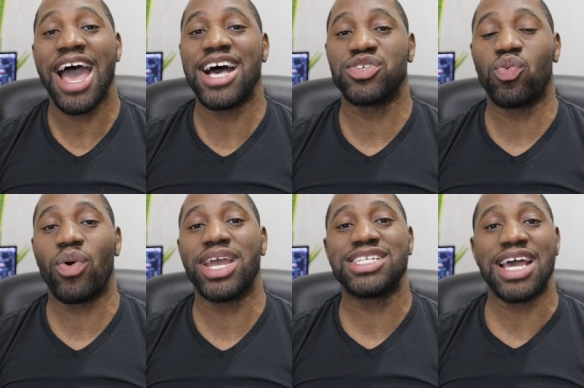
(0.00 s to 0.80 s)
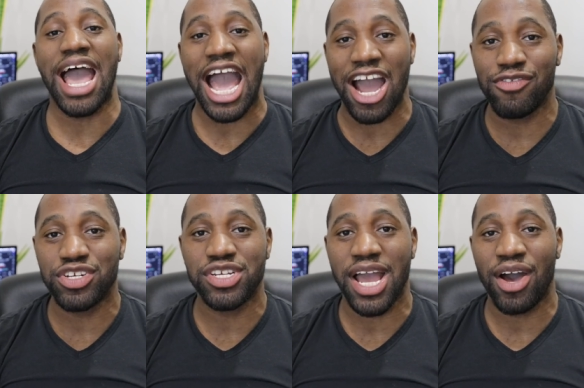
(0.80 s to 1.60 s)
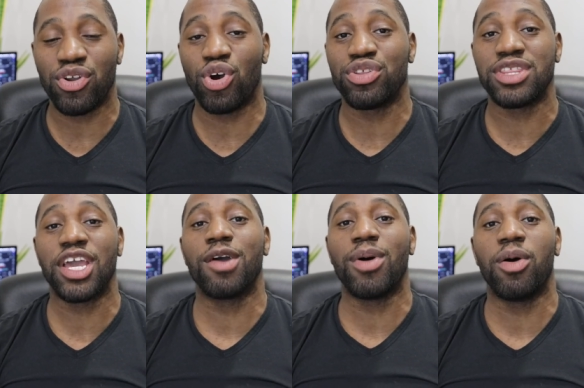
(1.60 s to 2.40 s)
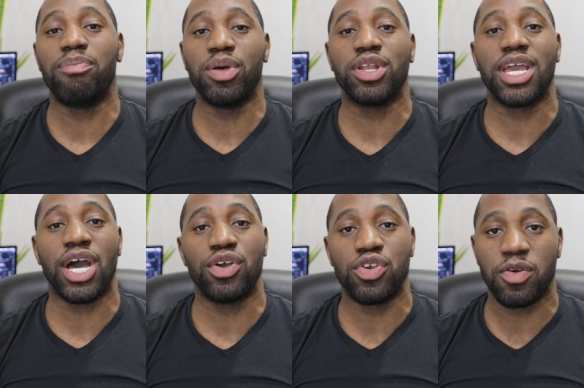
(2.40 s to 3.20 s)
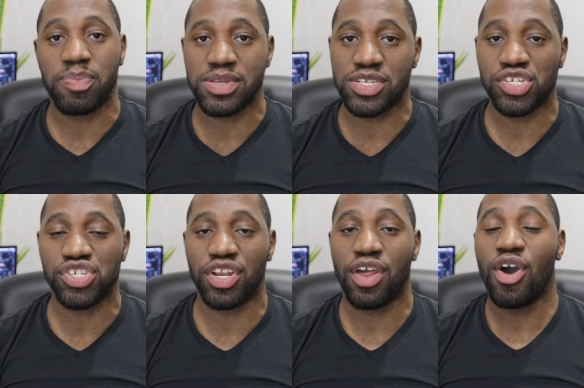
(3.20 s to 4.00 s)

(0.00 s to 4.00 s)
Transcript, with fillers: as a way to average down or think about building out your position.